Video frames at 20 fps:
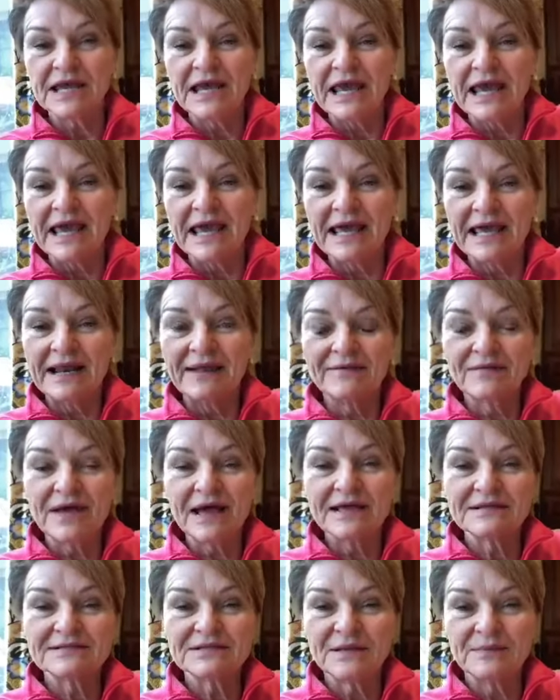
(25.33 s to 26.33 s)
and I've got
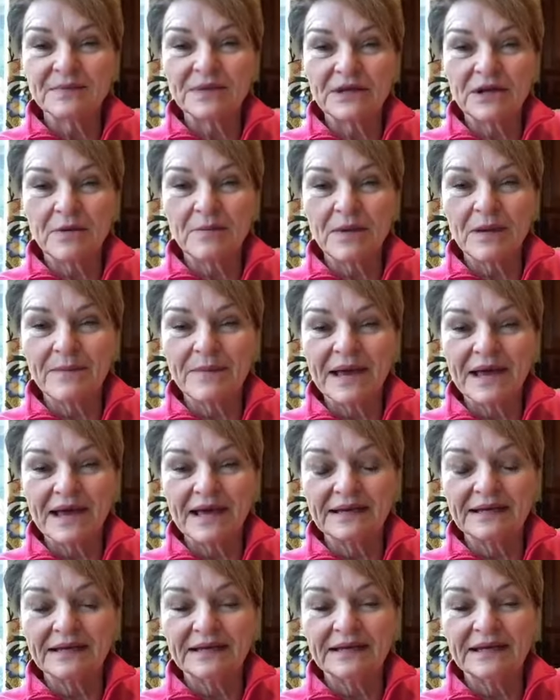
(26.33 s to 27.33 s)
something on my mind,
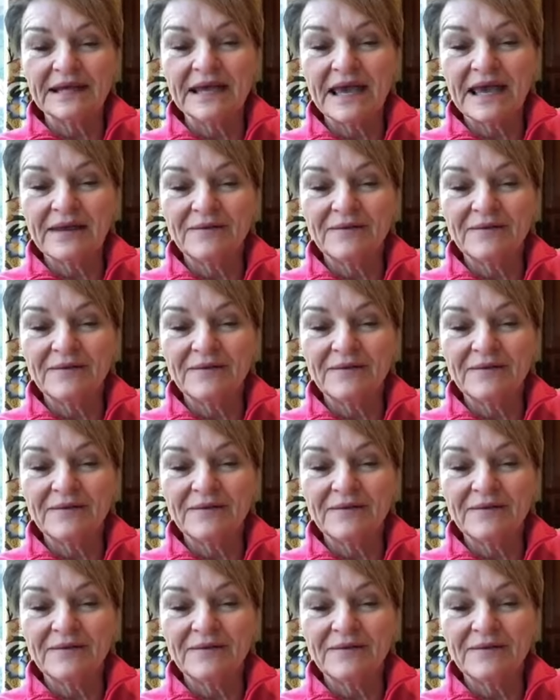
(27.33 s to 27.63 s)
and it came